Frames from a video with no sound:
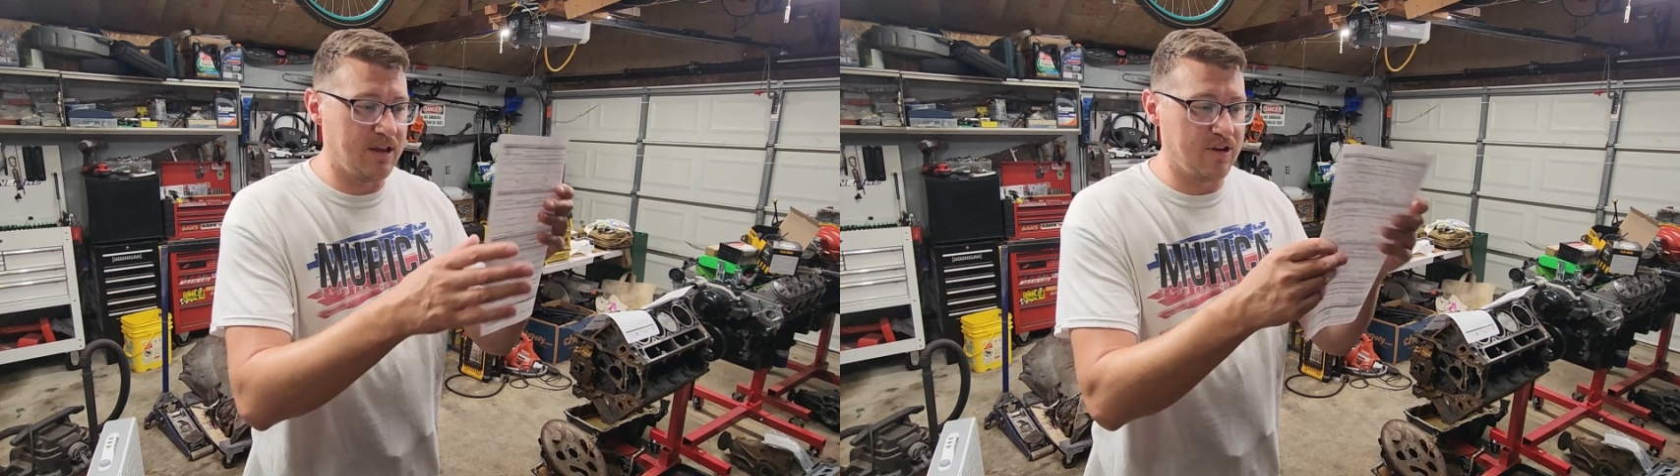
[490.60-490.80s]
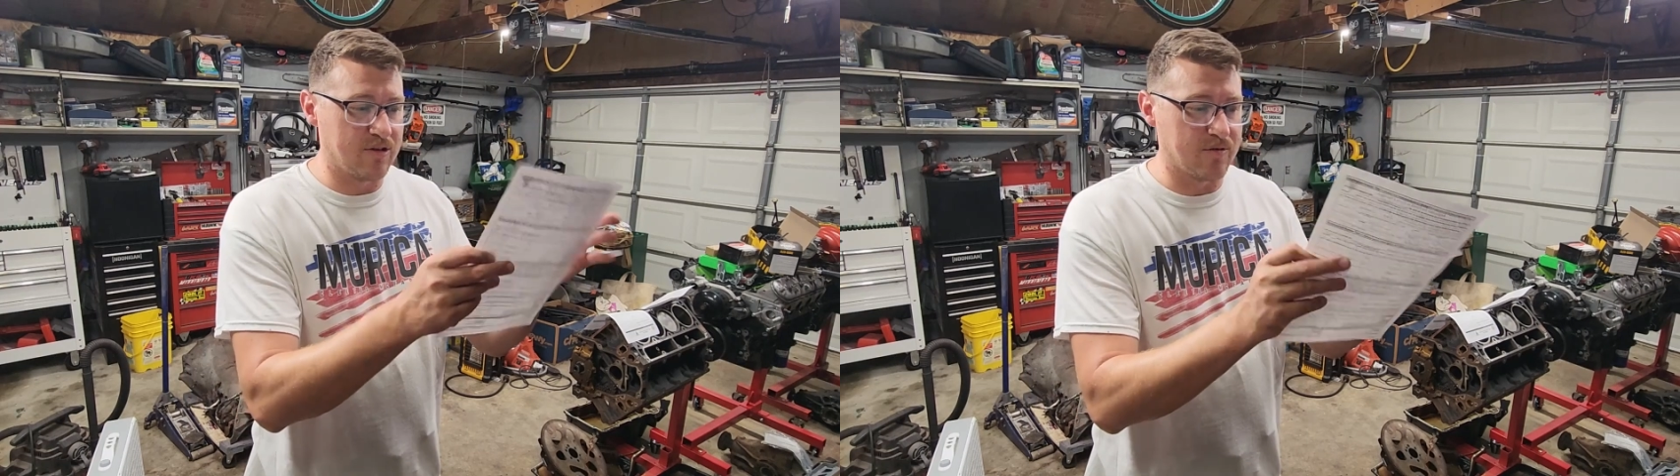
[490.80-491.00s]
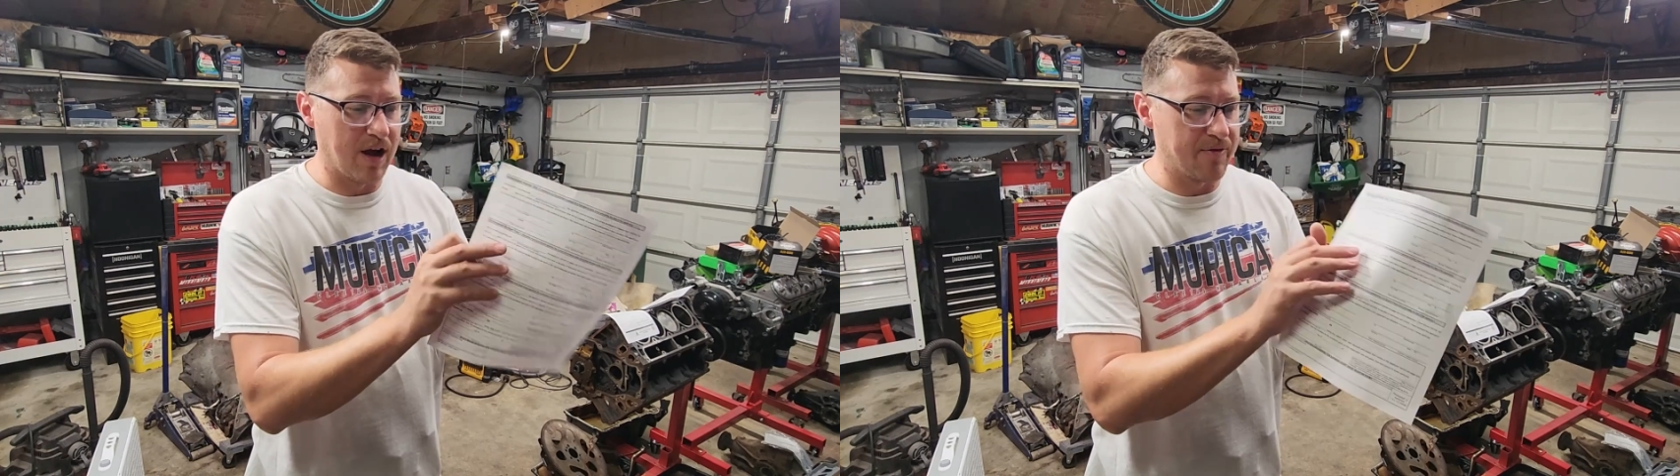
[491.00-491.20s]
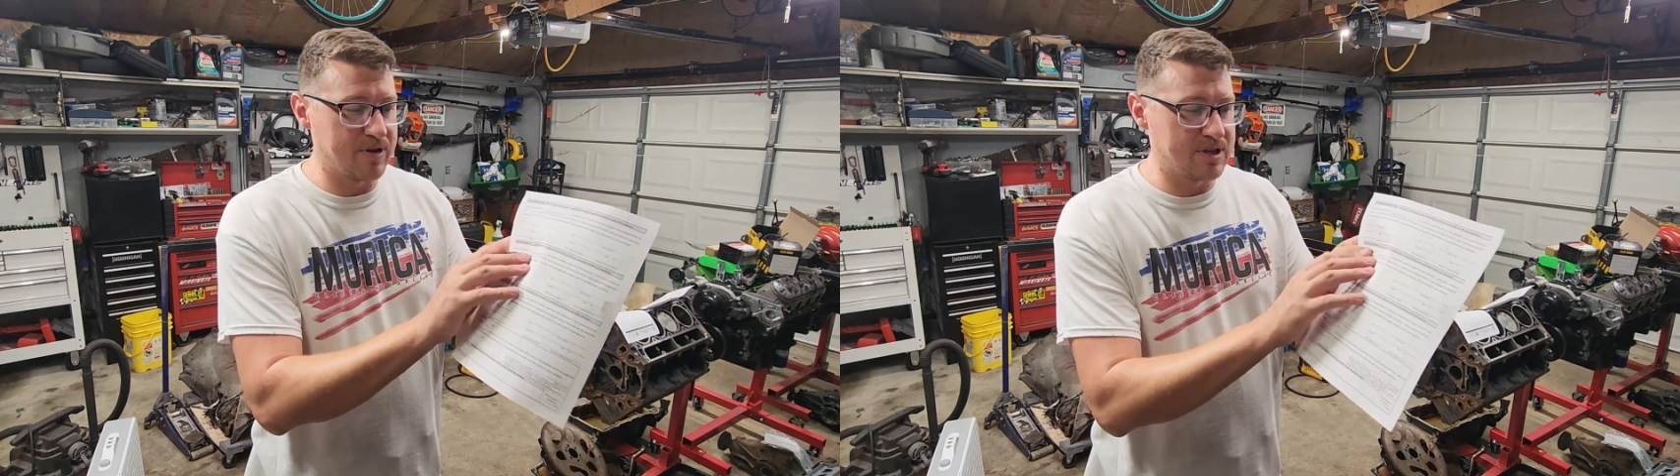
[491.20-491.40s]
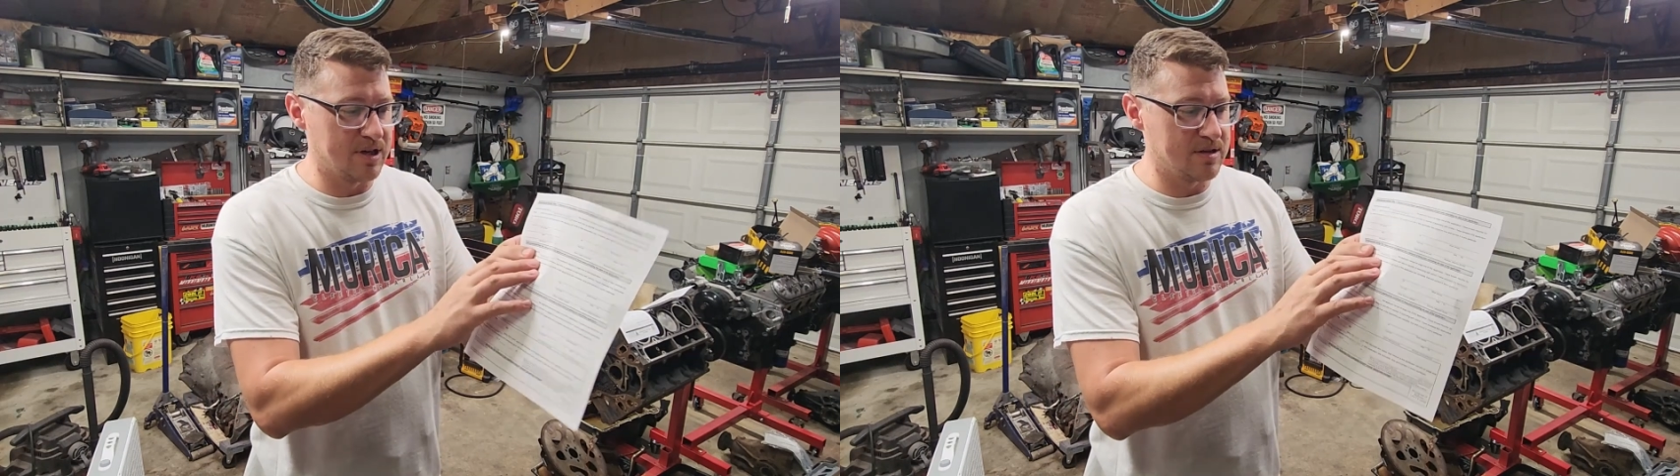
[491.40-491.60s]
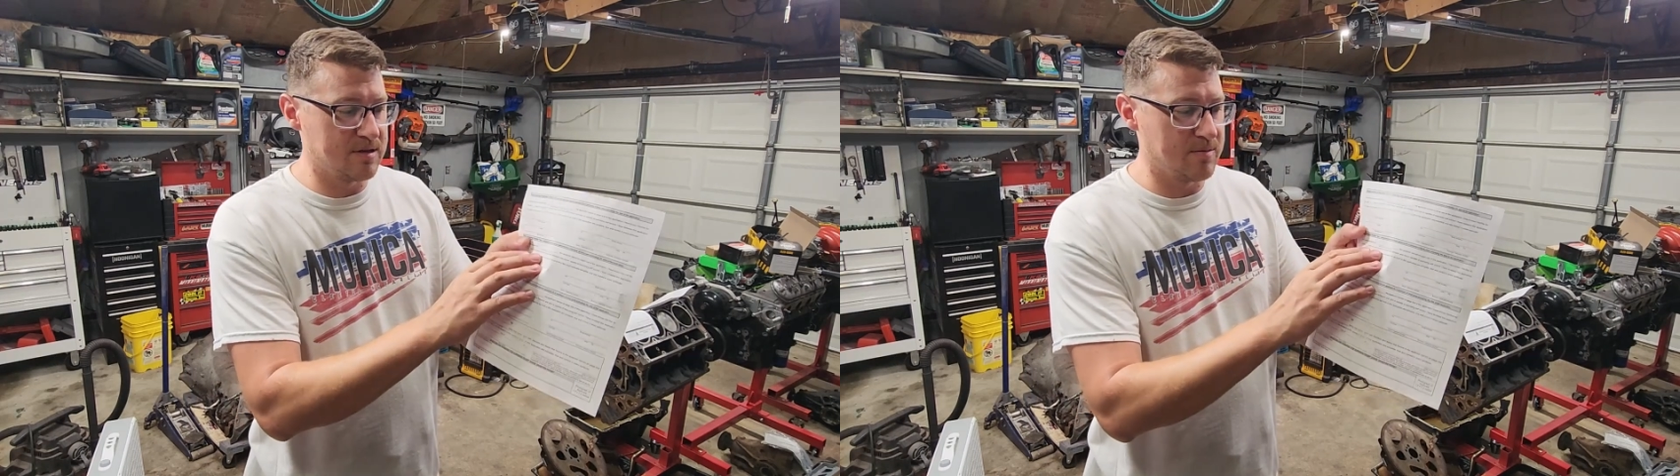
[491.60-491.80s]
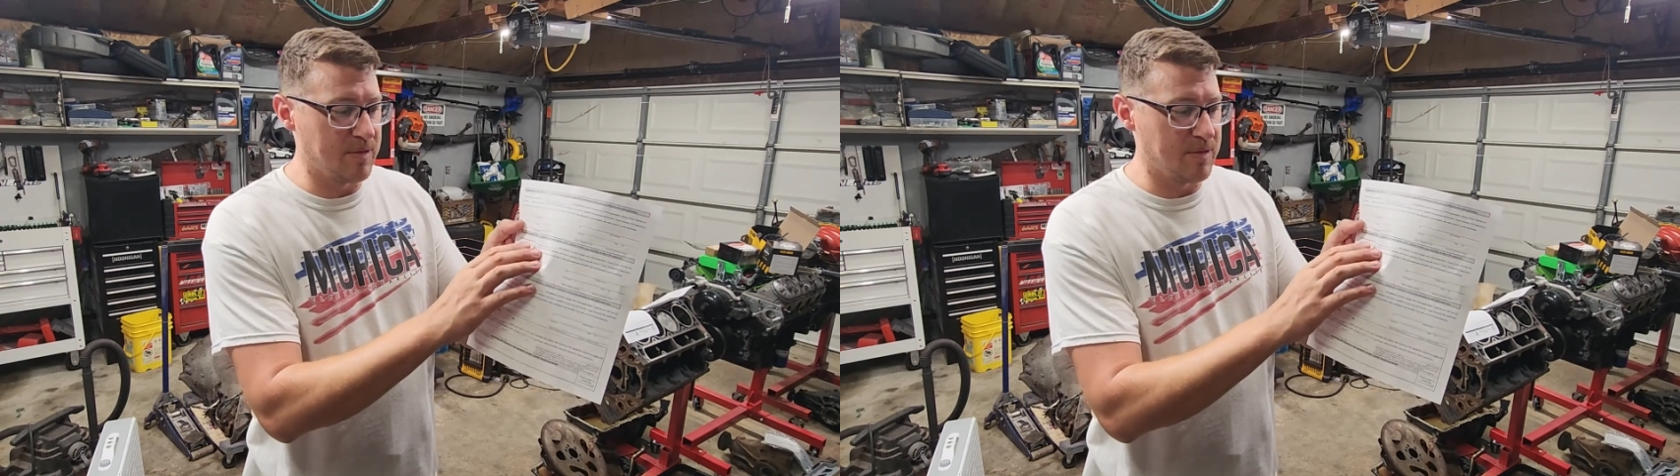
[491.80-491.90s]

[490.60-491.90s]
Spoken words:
Your references,